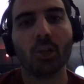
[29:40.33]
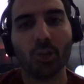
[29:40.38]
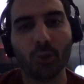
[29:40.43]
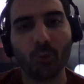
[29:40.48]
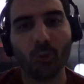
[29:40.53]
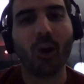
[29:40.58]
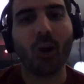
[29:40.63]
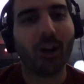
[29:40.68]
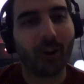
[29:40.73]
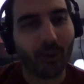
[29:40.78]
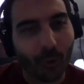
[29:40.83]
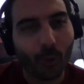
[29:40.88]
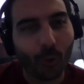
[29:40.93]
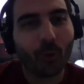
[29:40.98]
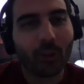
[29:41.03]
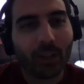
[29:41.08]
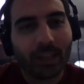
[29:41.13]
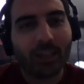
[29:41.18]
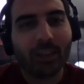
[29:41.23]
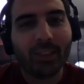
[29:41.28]
you are
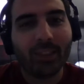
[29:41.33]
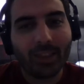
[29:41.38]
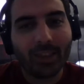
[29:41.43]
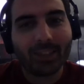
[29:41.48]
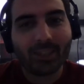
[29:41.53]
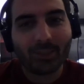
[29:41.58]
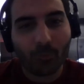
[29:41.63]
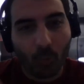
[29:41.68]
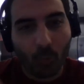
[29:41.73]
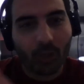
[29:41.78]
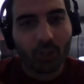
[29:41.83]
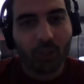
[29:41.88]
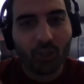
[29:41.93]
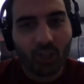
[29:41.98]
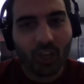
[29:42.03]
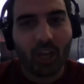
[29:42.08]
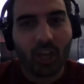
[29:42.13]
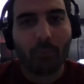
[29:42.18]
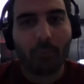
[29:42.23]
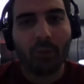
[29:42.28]
all in this one
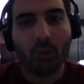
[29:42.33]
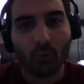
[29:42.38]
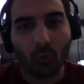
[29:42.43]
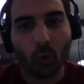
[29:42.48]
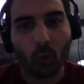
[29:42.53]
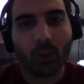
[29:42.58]
shape and you're